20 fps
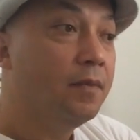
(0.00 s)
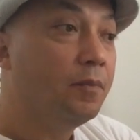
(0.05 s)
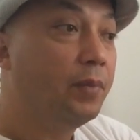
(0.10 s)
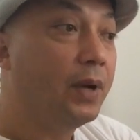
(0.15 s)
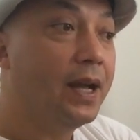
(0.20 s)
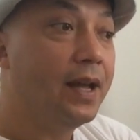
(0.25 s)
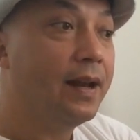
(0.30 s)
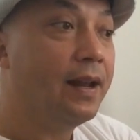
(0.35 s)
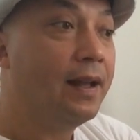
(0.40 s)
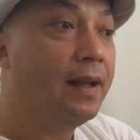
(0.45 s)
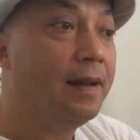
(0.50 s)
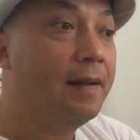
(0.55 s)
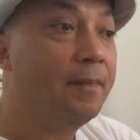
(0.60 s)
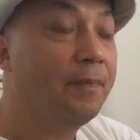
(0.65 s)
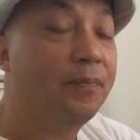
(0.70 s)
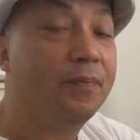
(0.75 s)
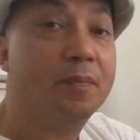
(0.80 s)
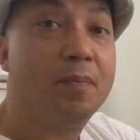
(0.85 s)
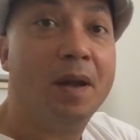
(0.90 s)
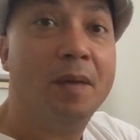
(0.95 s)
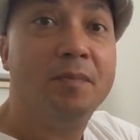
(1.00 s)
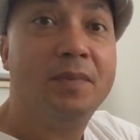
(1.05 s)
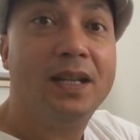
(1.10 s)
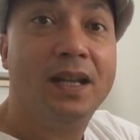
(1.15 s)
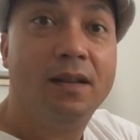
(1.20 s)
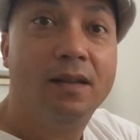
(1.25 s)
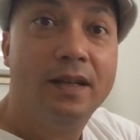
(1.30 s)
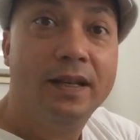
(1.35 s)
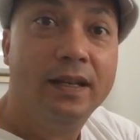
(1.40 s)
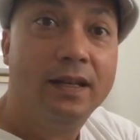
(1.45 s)
But I'm
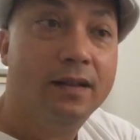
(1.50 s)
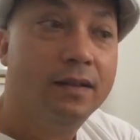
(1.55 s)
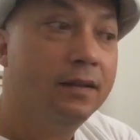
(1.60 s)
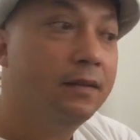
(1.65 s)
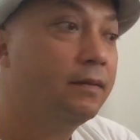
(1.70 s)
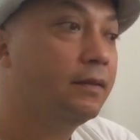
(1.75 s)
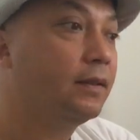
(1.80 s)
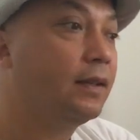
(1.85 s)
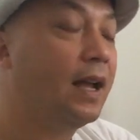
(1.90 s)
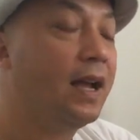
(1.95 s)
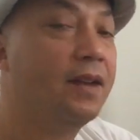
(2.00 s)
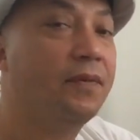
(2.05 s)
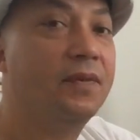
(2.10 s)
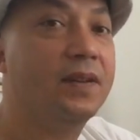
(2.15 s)
telling you, life